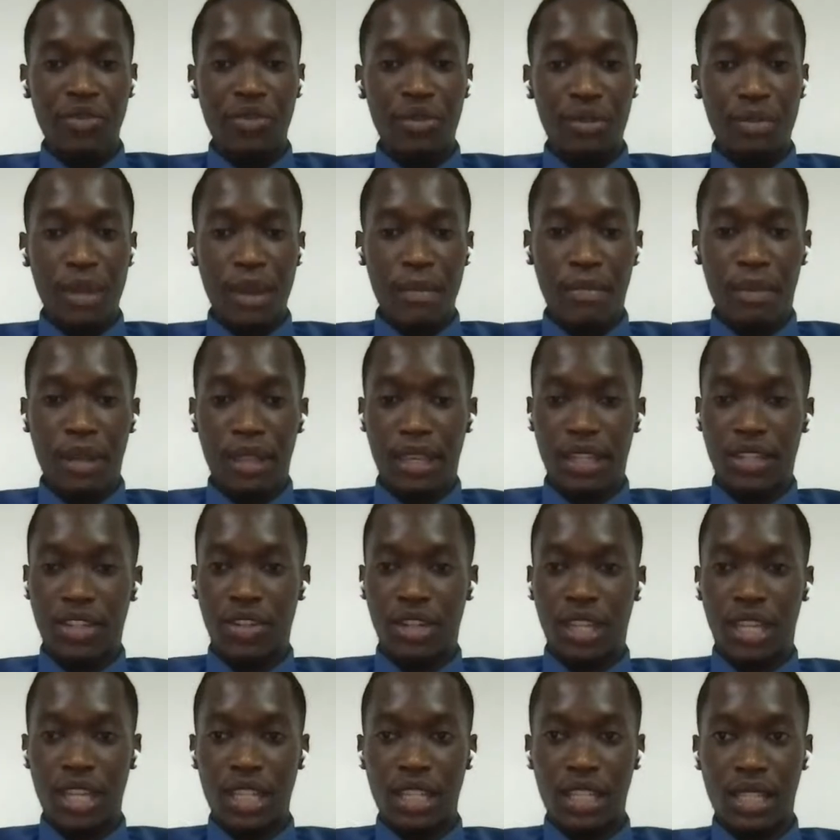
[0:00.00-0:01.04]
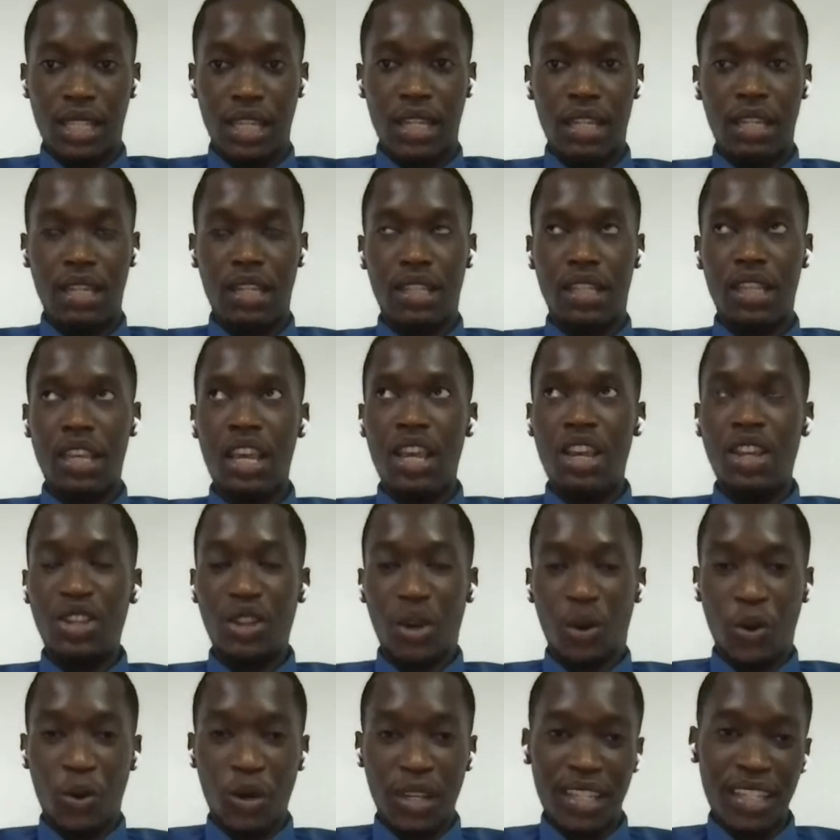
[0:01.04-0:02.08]
And remember that you can send us
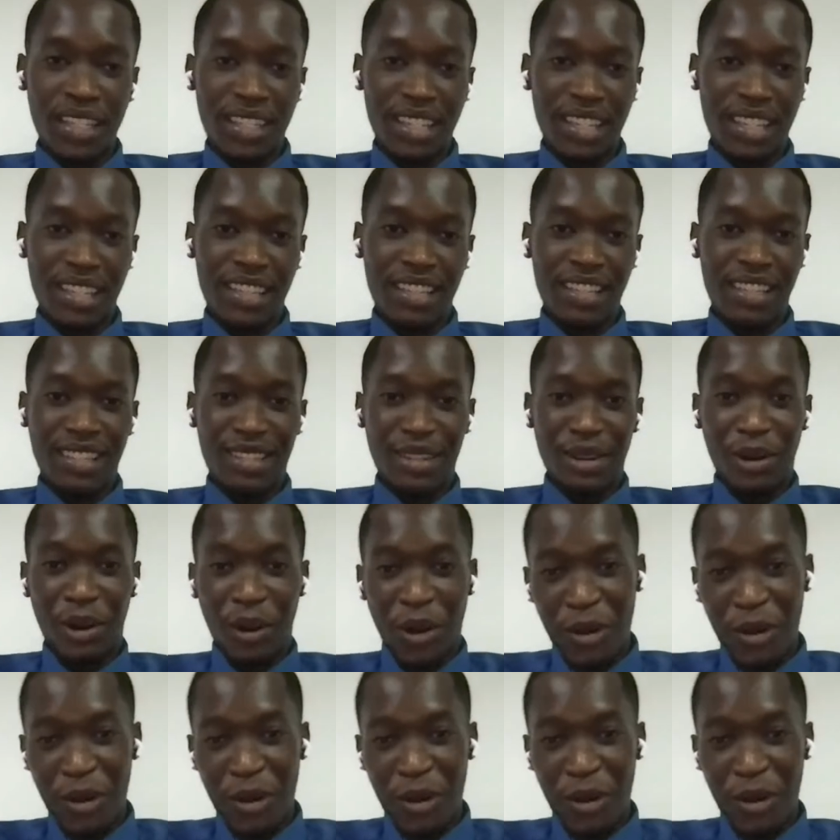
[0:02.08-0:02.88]
your questions,